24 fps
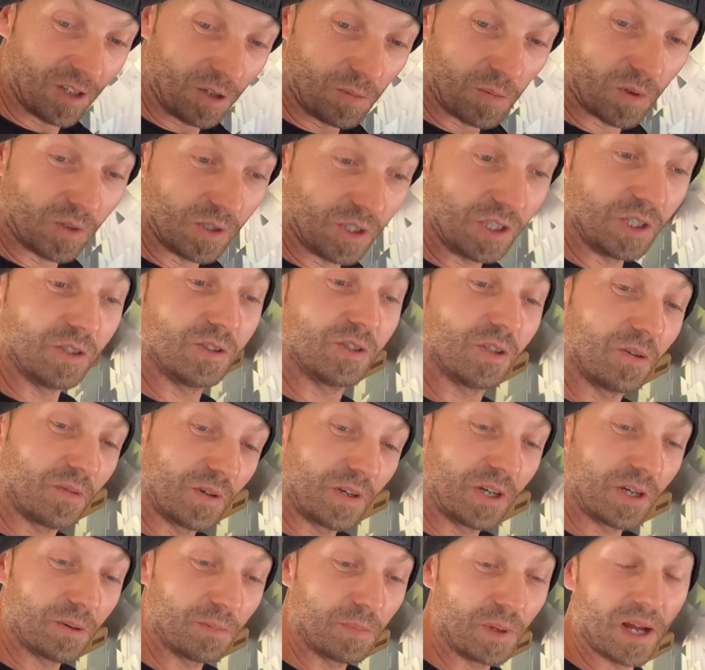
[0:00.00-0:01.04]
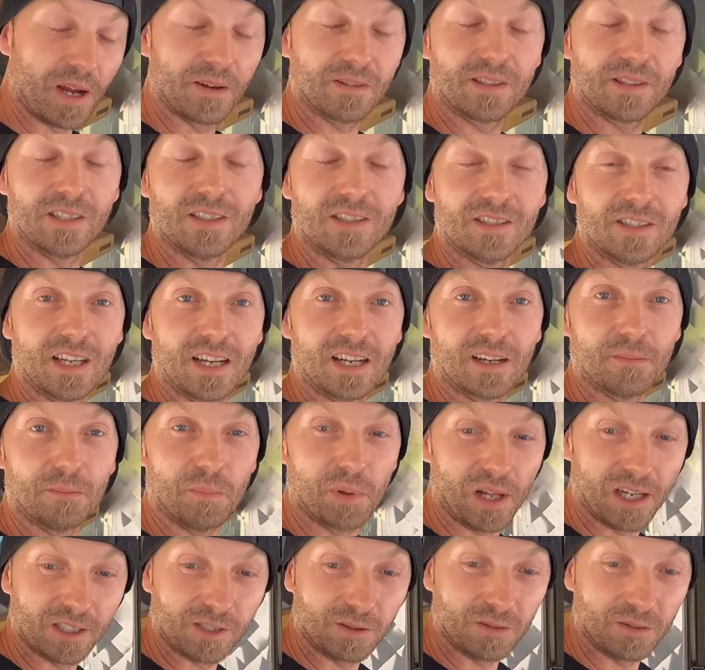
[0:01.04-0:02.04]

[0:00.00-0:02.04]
a little more juice over here and play with this thing and play